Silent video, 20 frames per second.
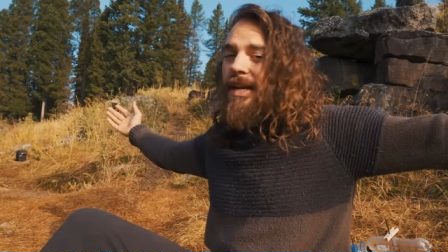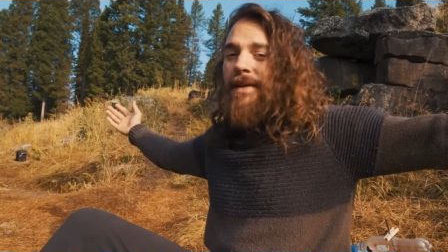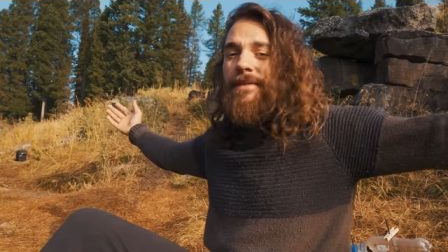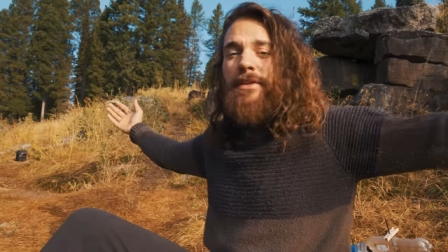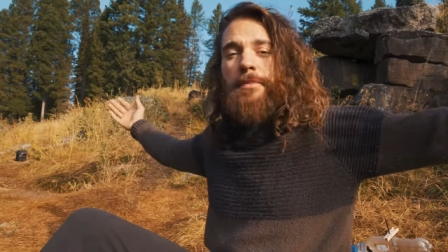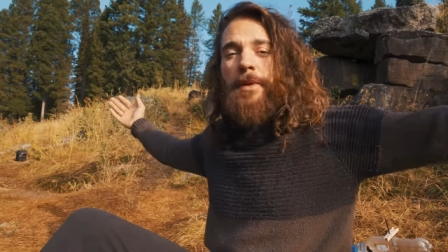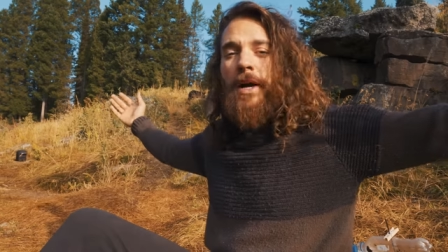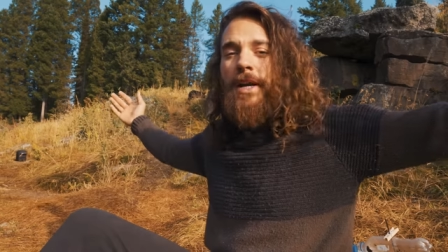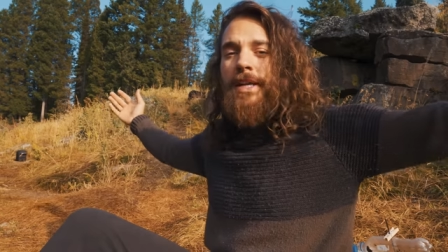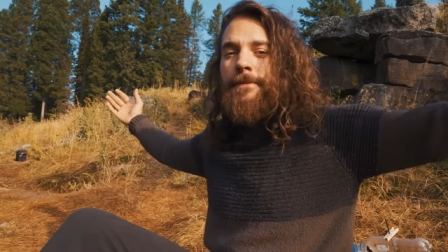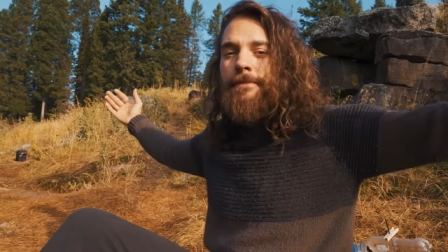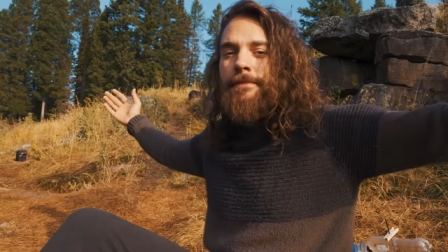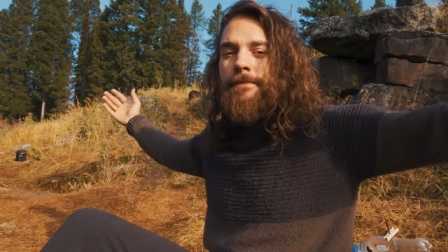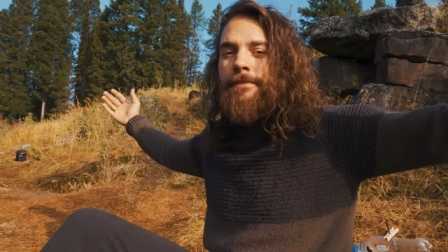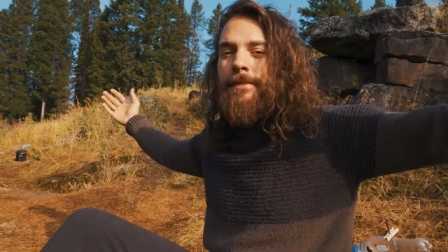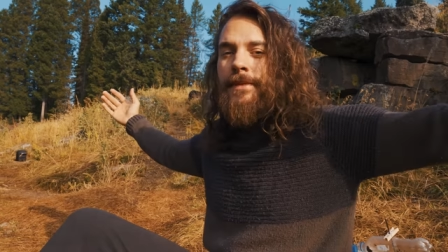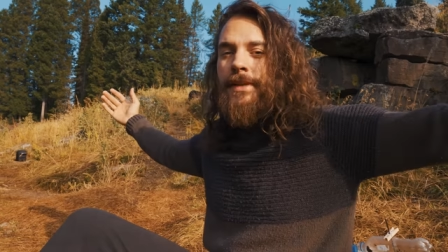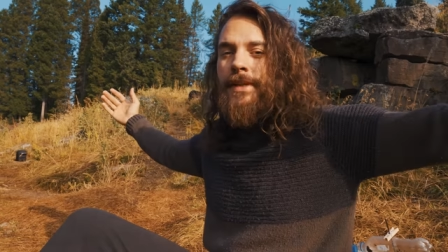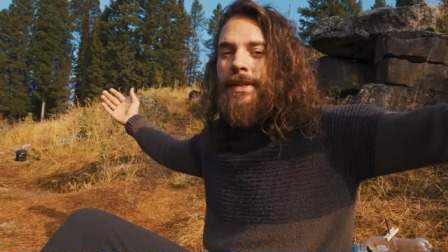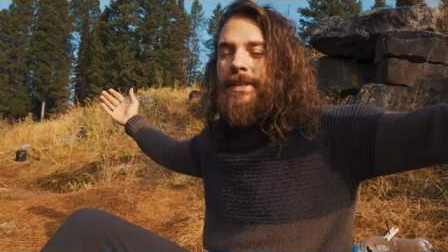everybody,
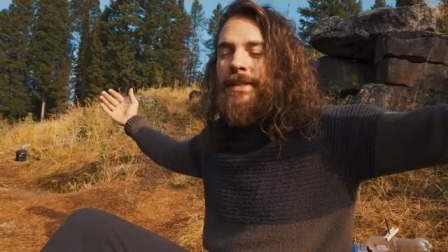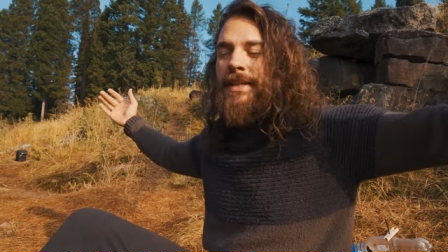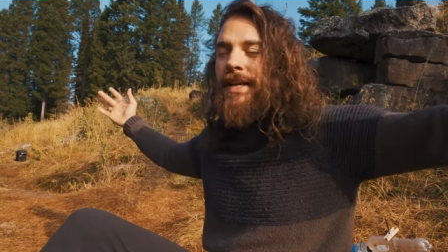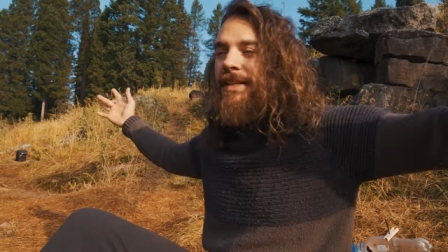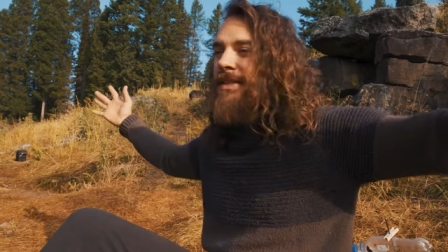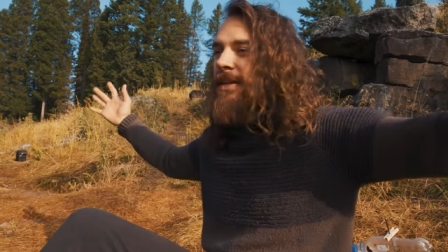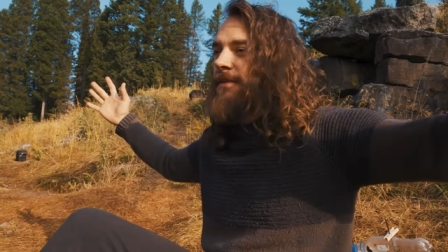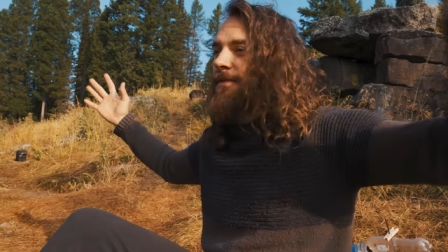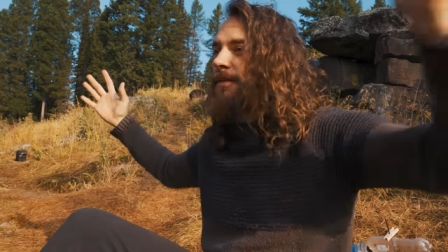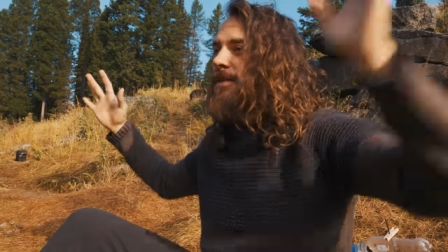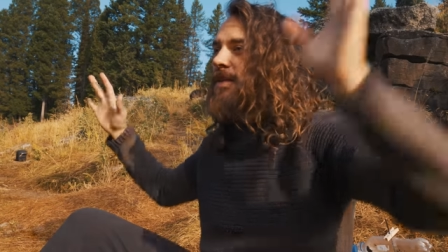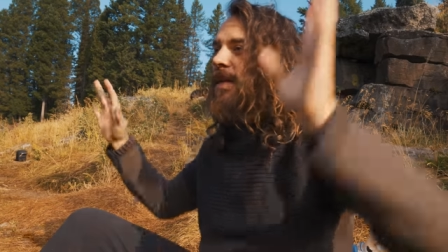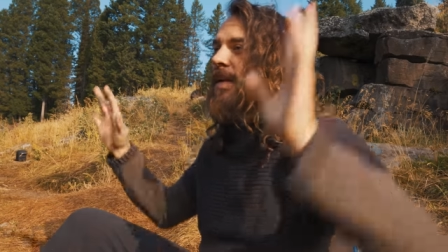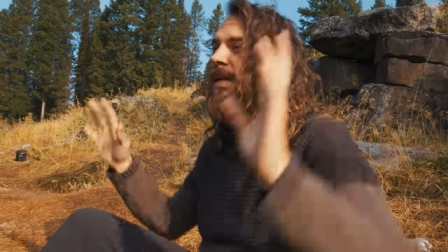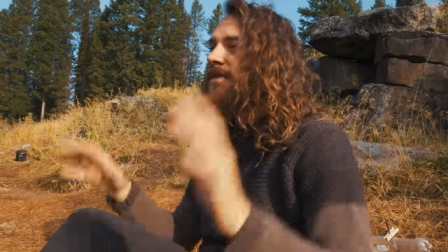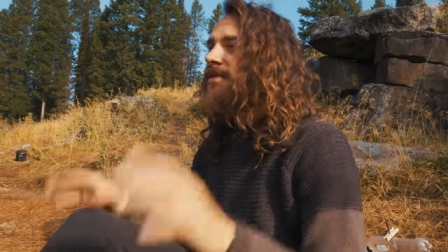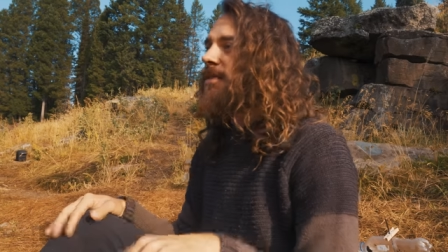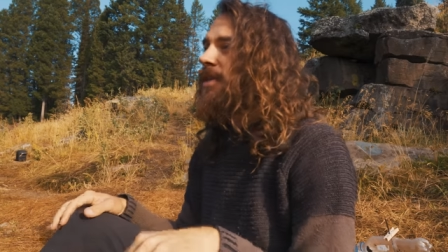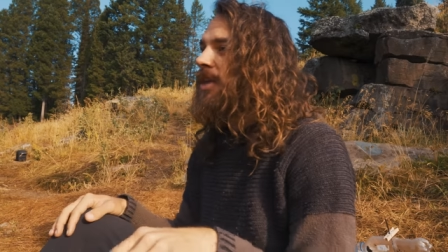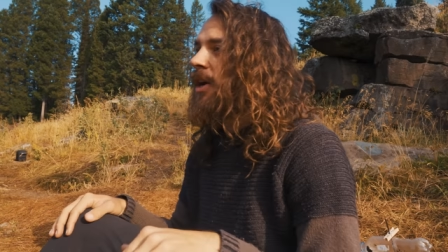that's it for
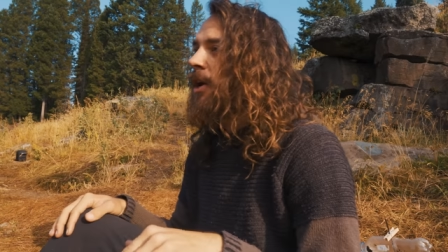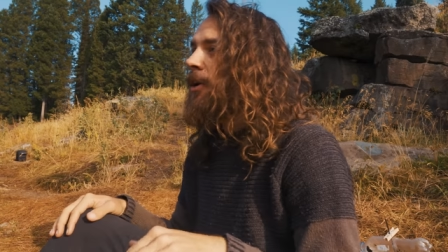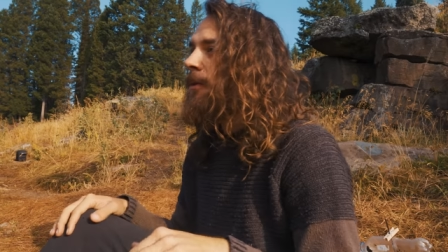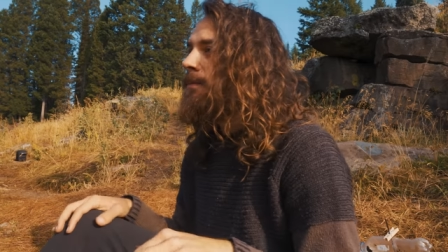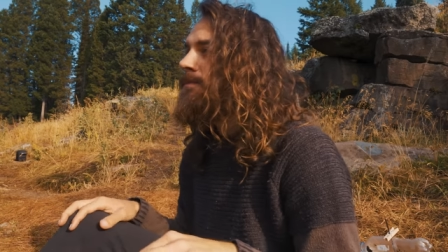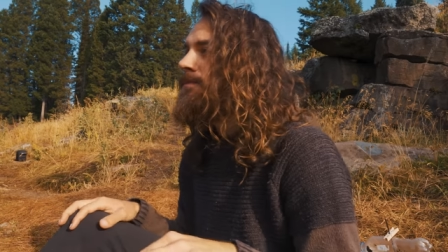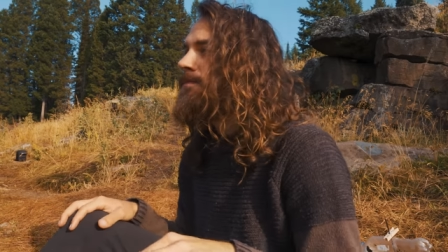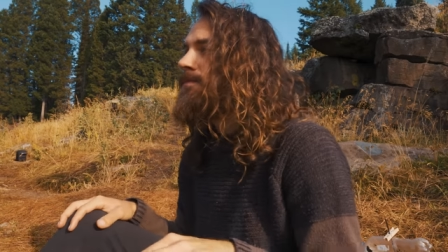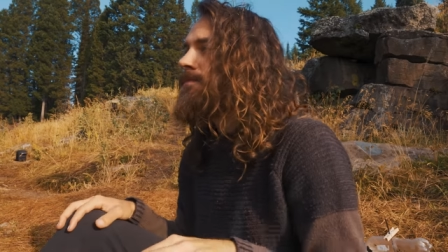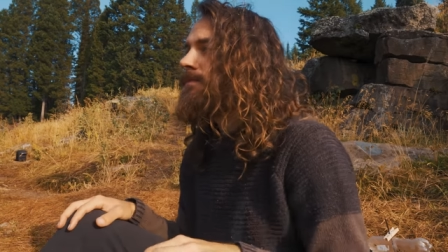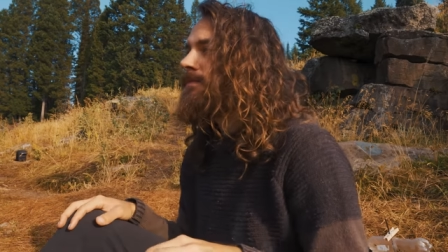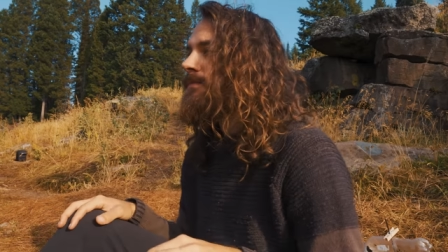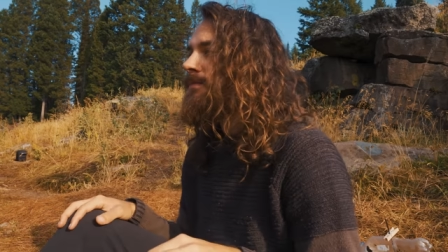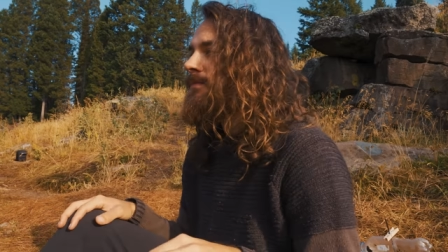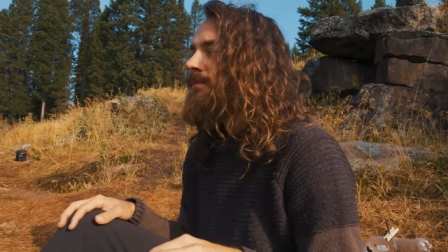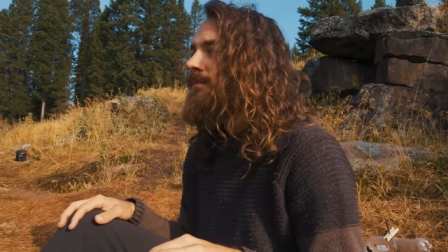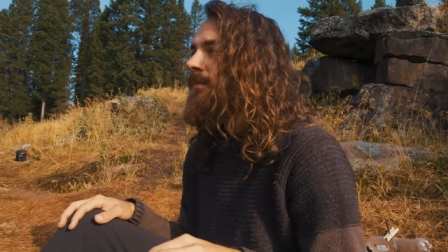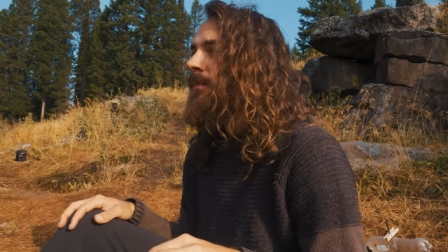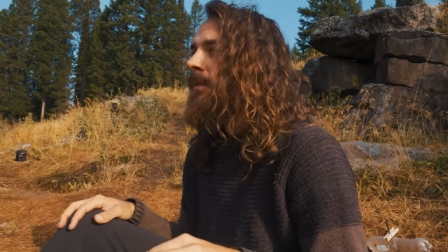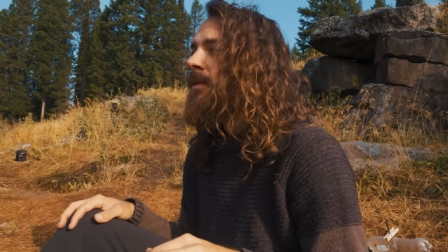today's video.
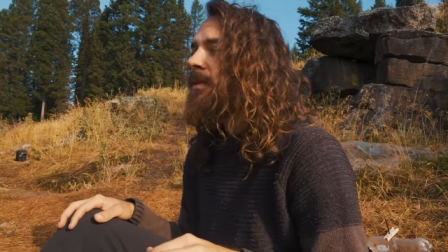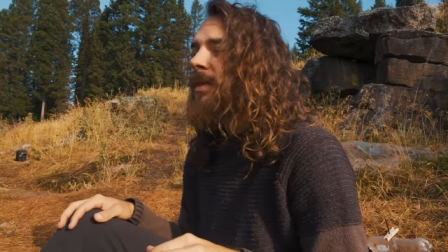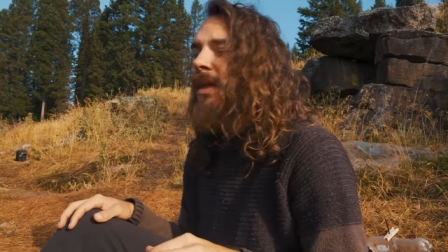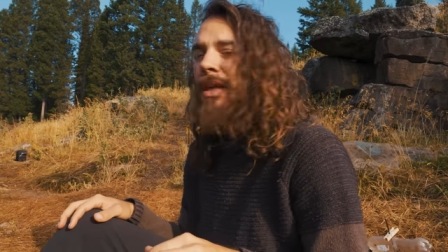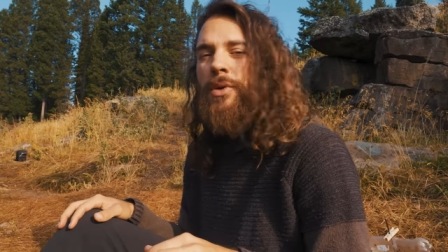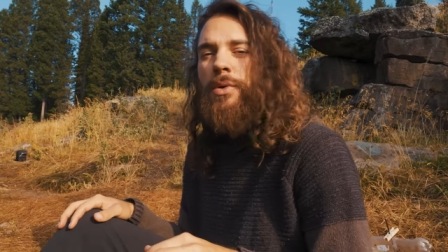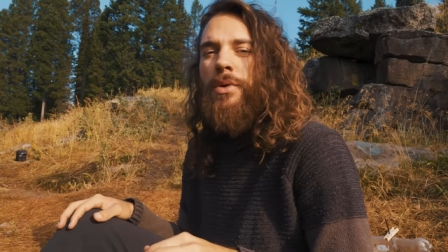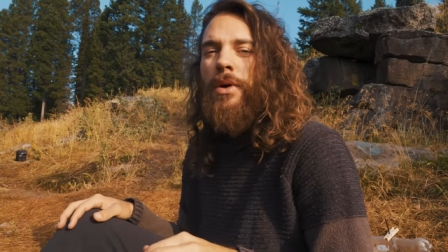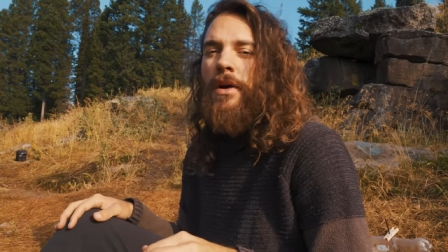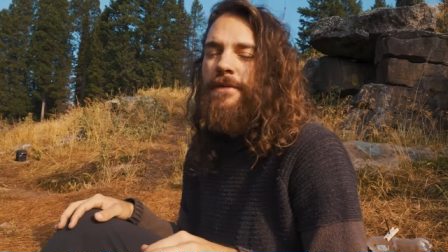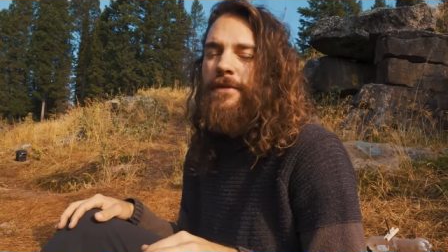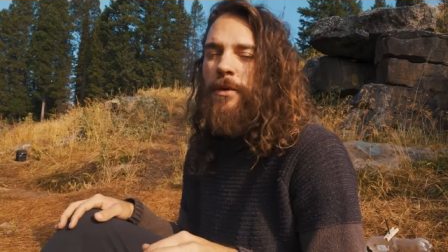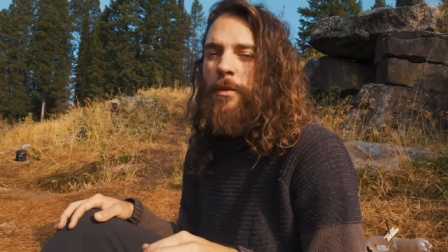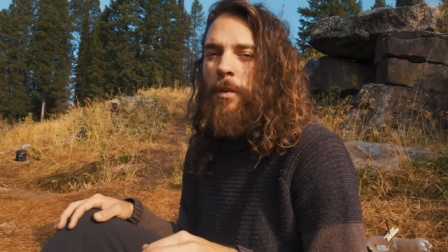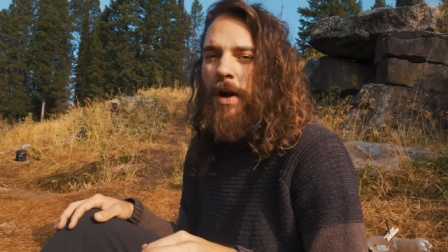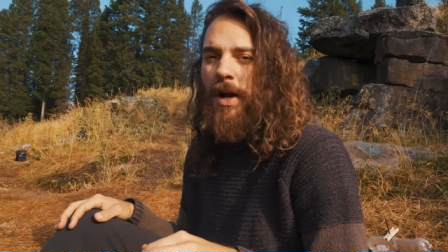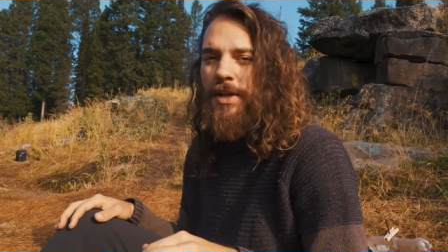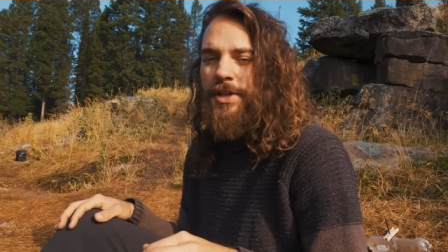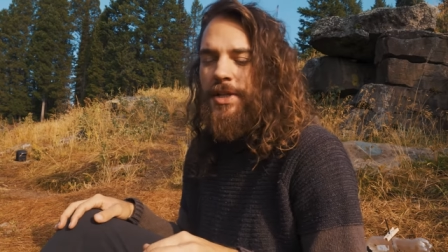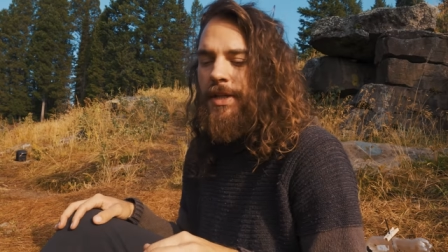Thank you all for
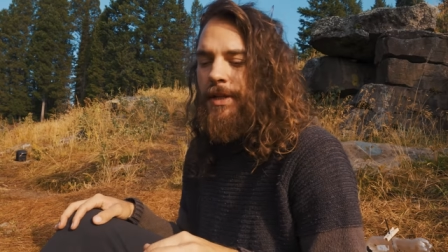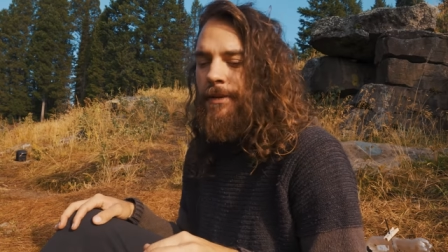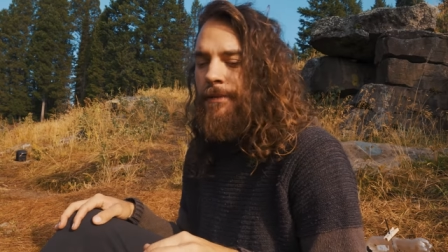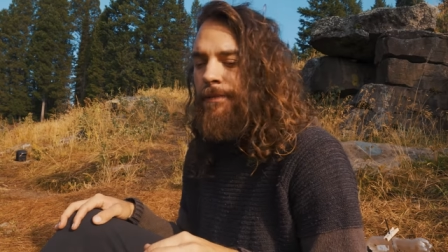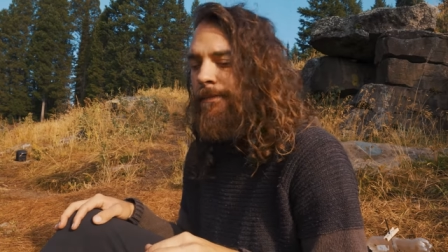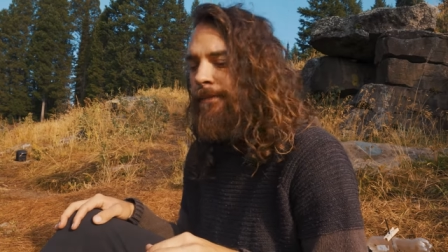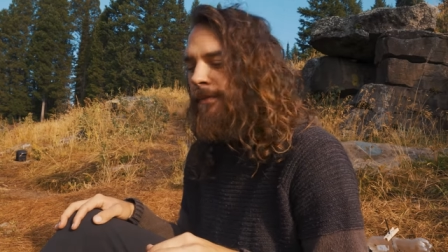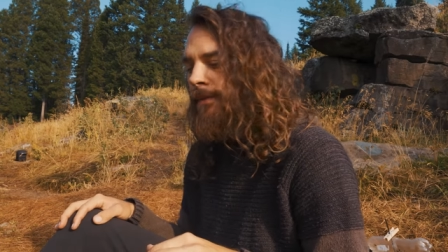watching.